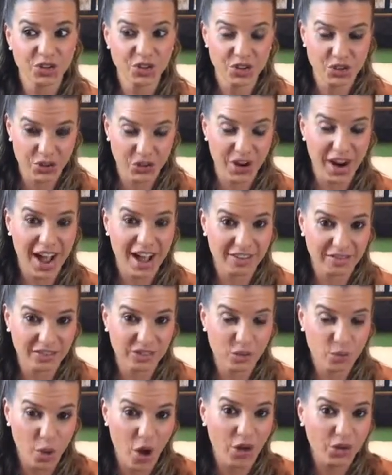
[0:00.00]

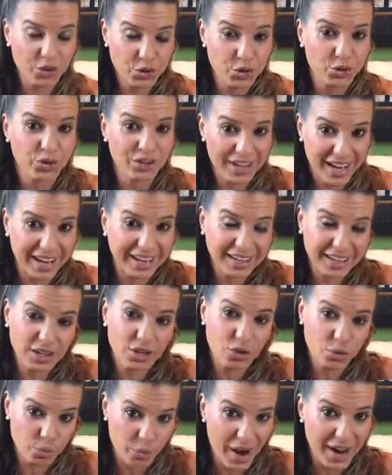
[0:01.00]
you're
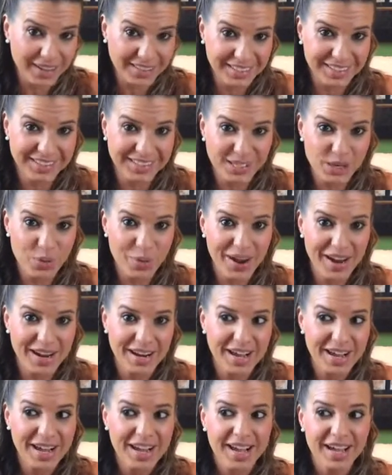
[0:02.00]
gaining your pregnancy
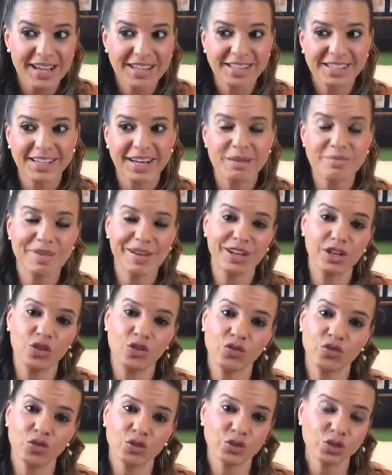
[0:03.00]
weight is going to make
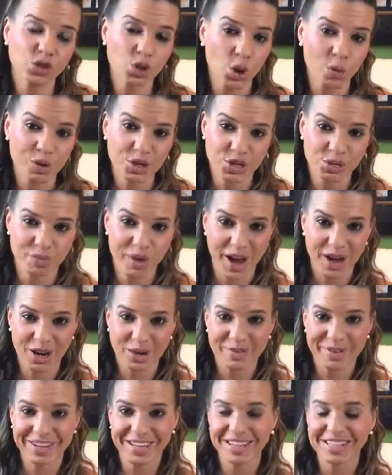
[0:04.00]
you feel so much
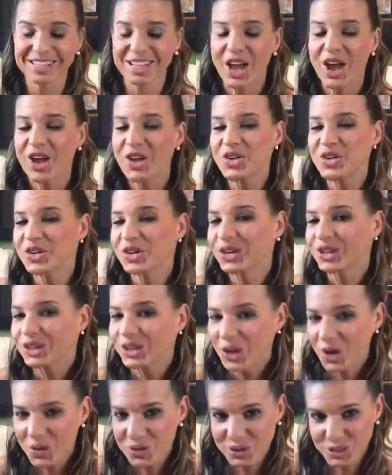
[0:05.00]
better, because your
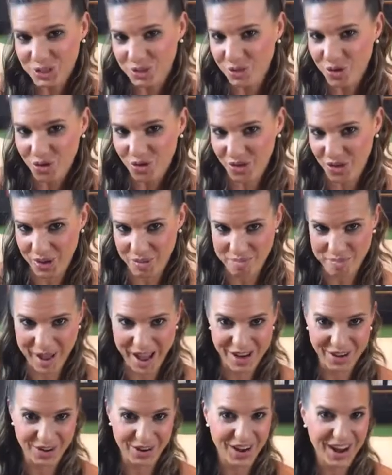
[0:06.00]
clothes will fit
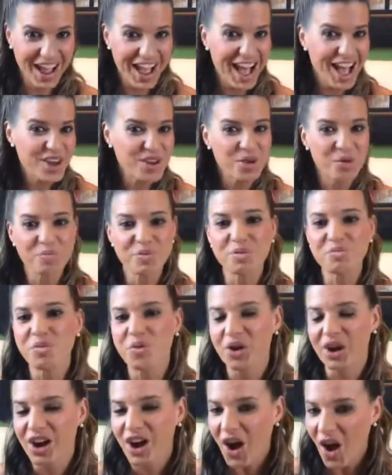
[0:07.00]
better and you'll be
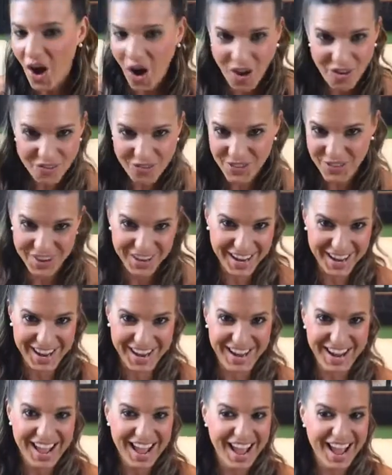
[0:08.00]
more
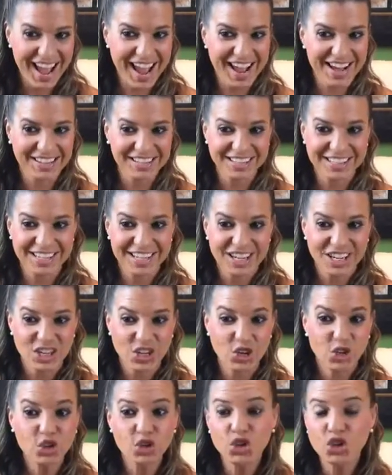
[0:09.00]
confident, and
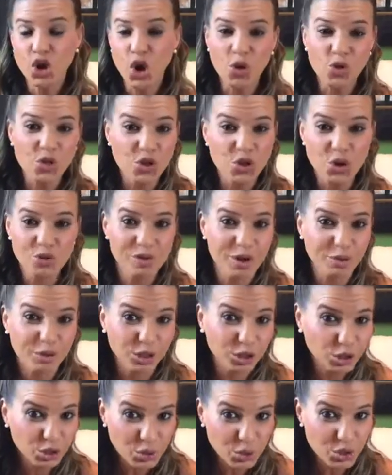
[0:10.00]
you'll know that you'll be able
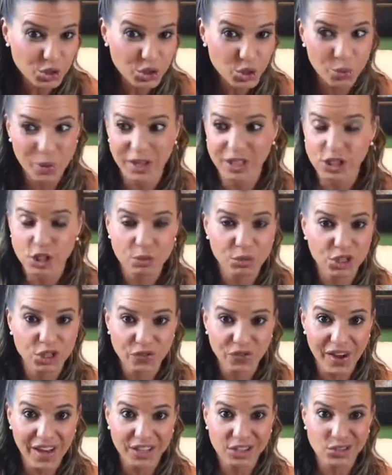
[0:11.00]
to lose your weight so much
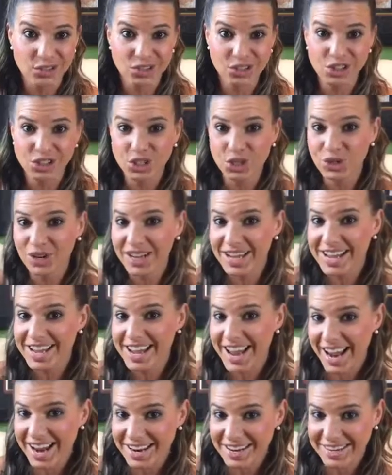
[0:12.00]
faster because you didn't
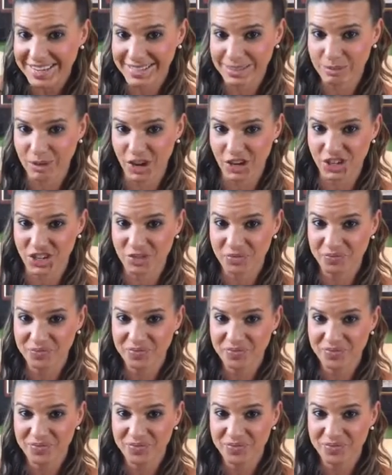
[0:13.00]
gain as much.